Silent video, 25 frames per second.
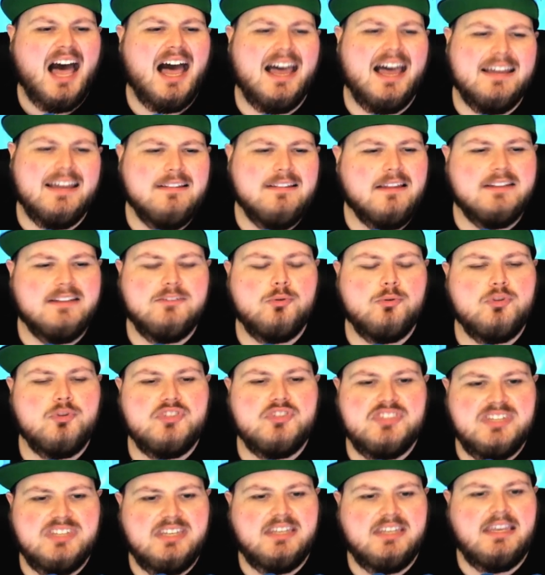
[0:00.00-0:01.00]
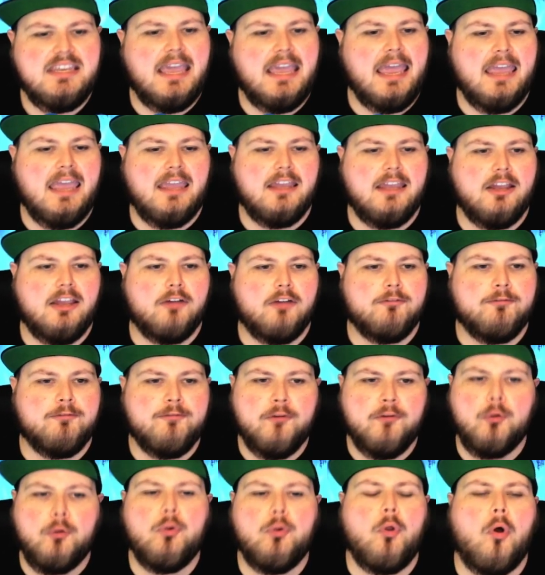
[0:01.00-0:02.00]
I'd like to see a
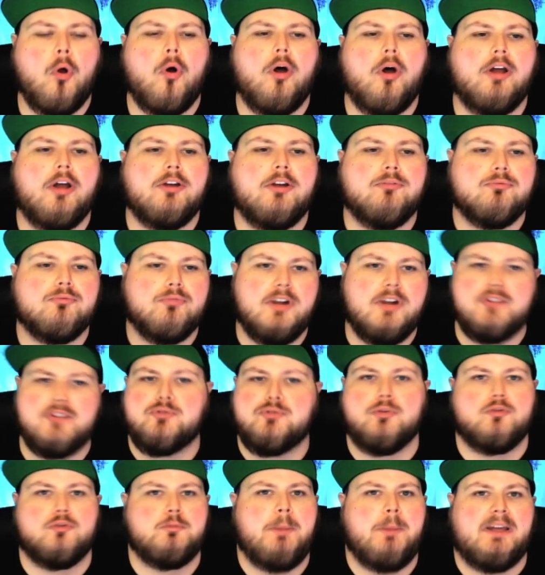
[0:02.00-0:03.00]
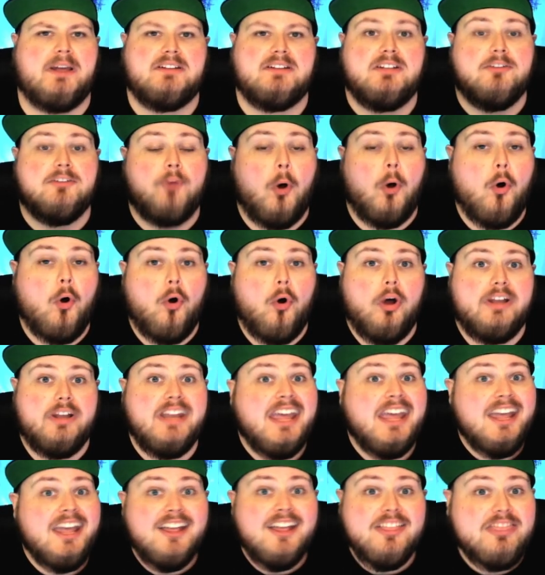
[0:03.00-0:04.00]
full-on retrospective
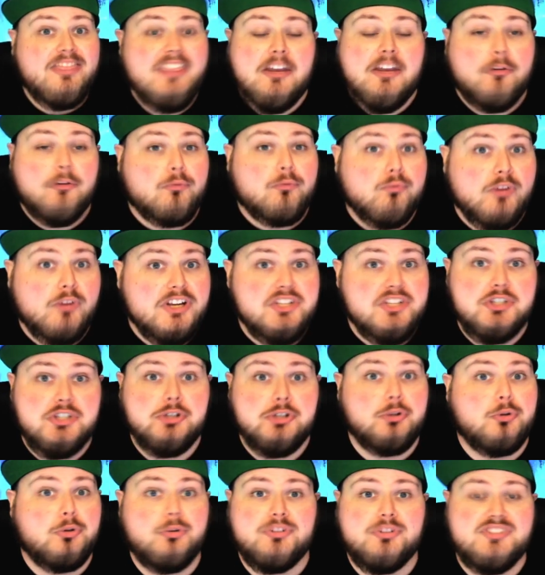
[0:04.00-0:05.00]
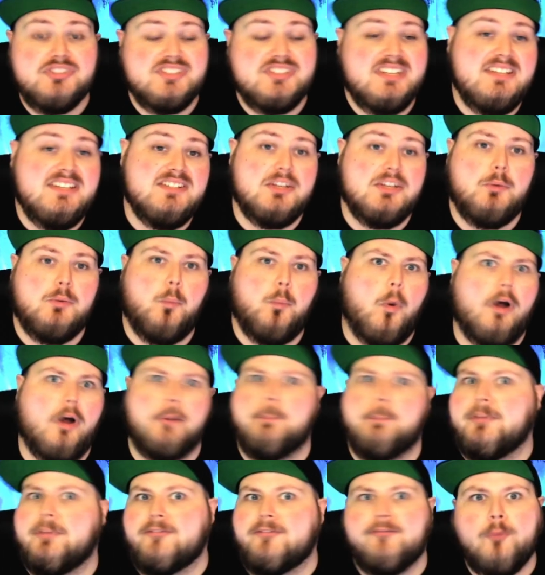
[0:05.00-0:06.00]
on the original season
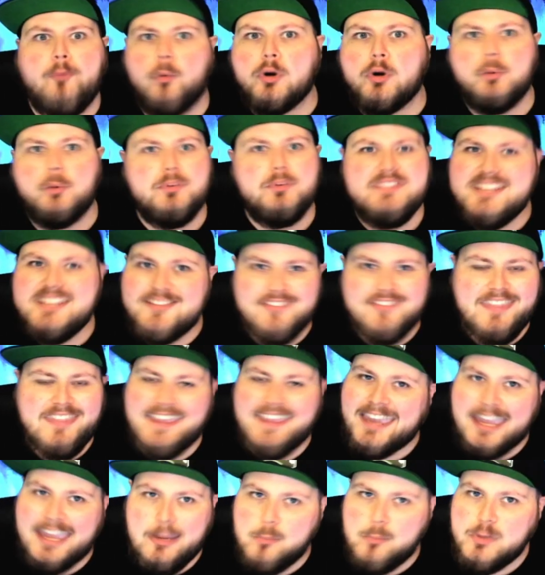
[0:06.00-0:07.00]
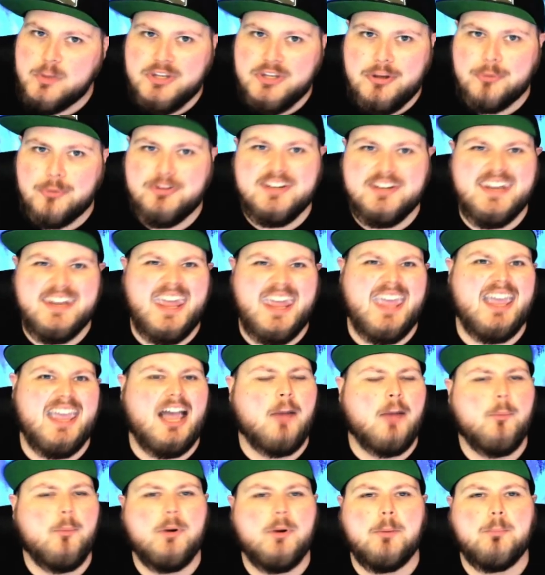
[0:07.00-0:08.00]
one before it was even the game we know today.
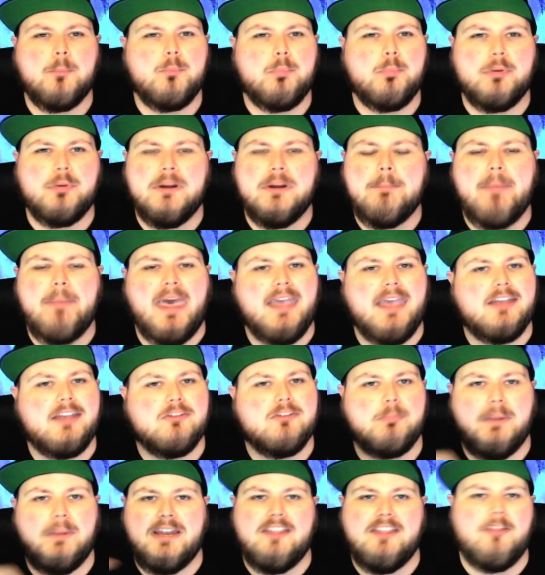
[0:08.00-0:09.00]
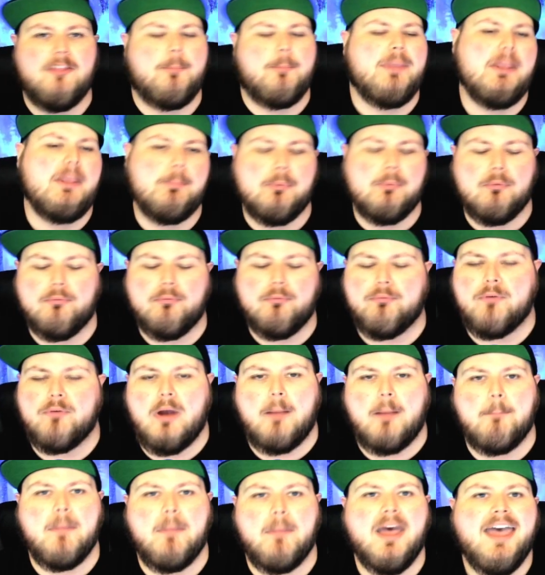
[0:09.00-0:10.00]
I want to bring back as many of the people
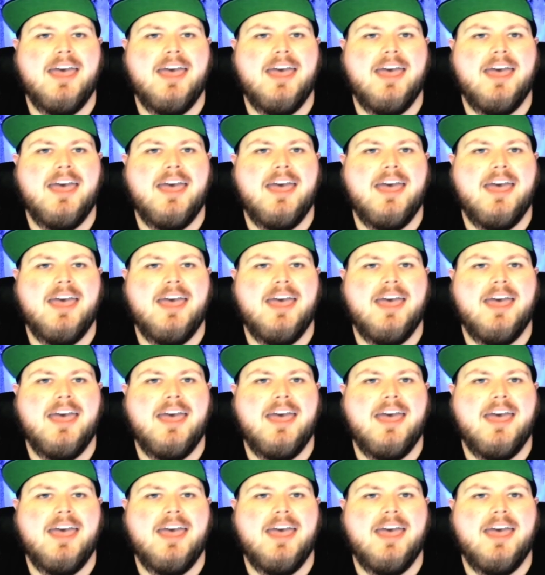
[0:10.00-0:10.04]
from